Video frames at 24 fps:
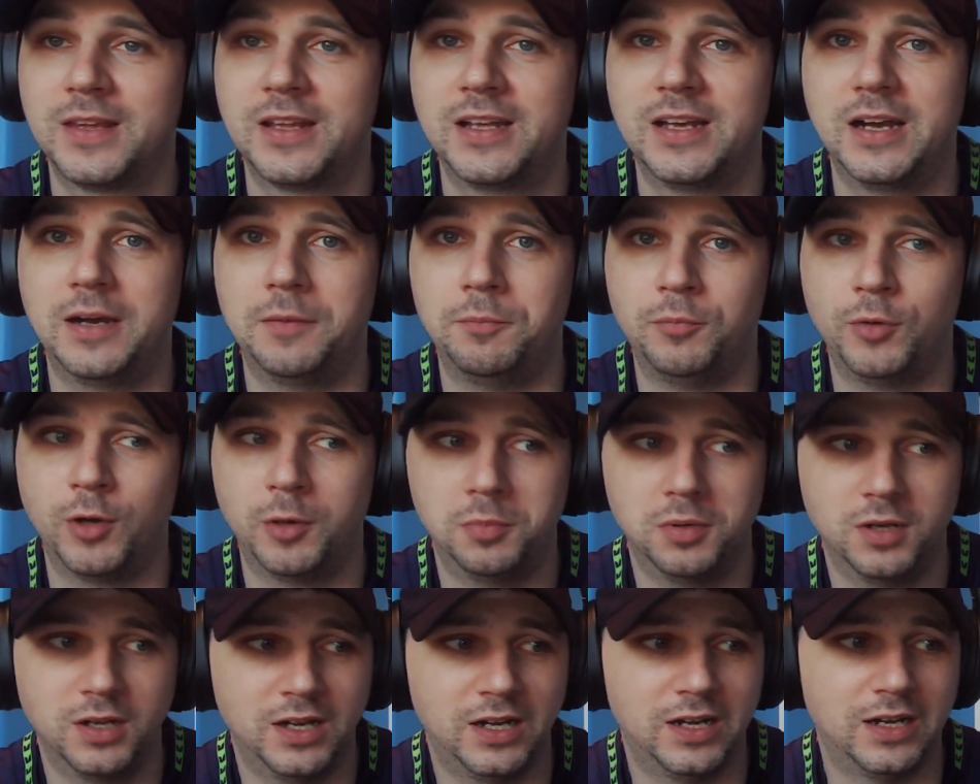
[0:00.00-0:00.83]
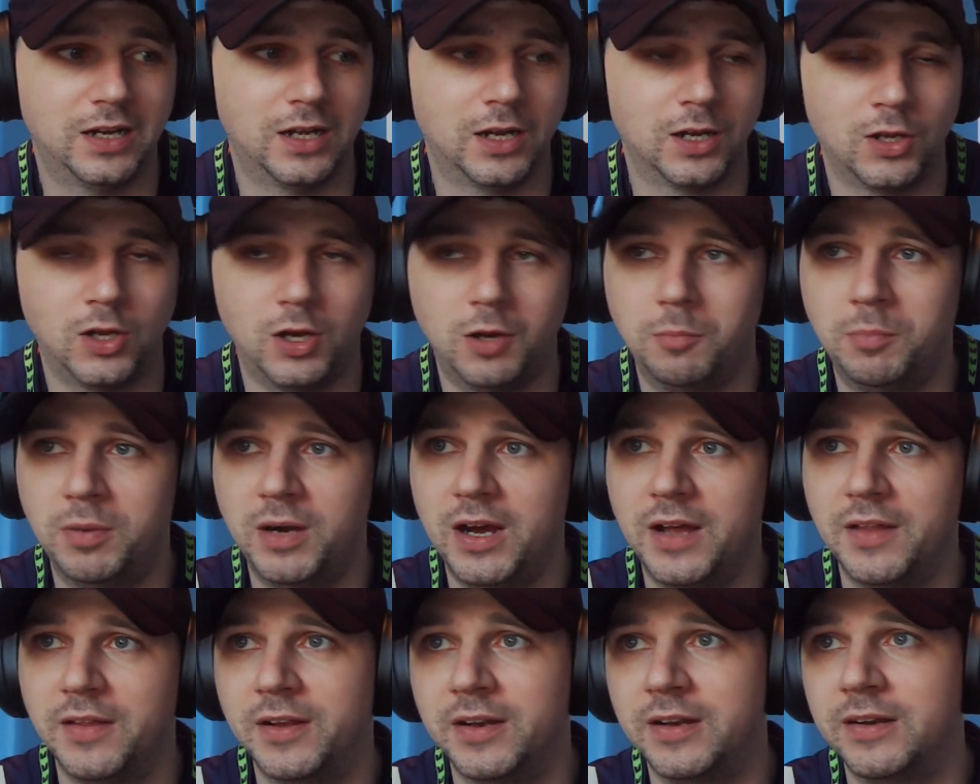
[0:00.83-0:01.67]
And probably a lot better
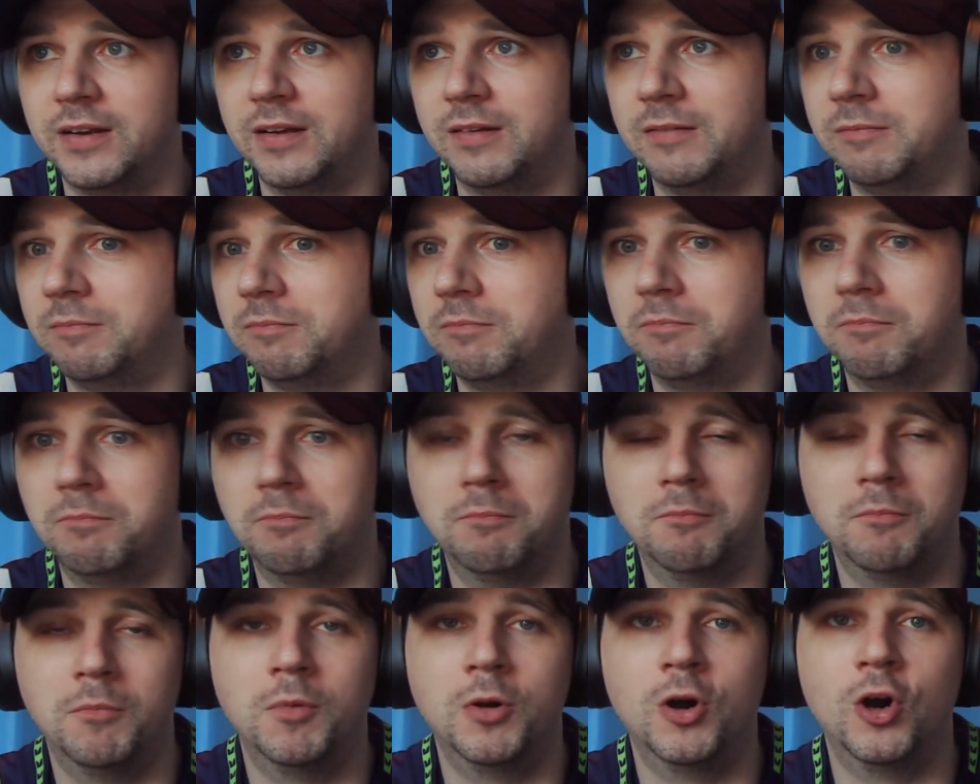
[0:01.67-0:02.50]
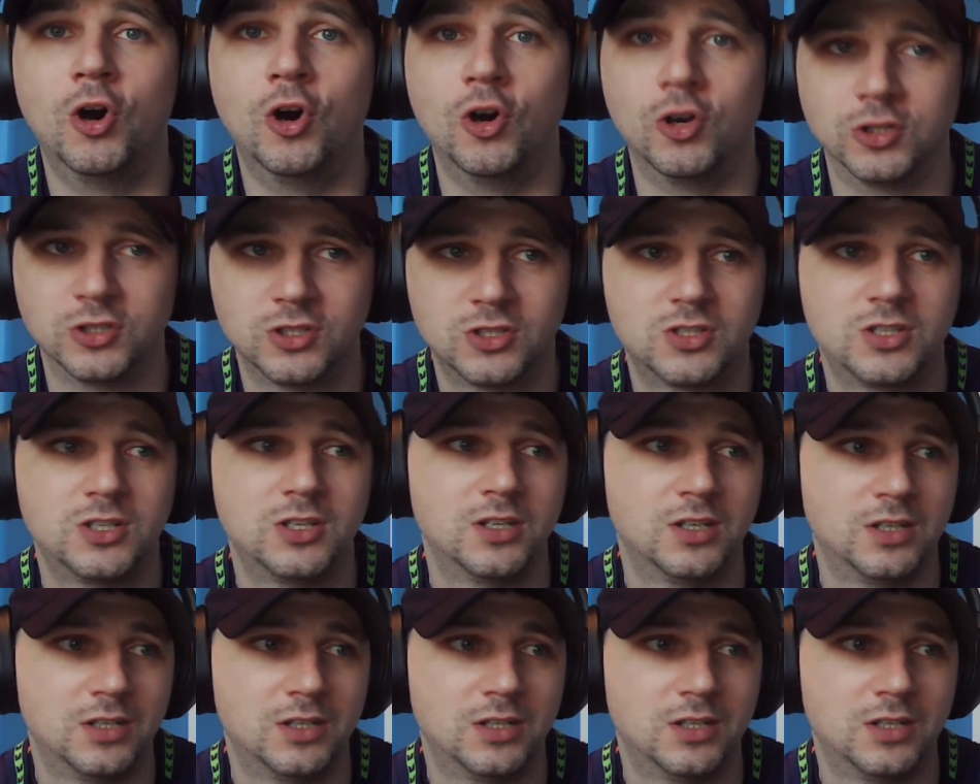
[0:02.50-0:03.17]
than most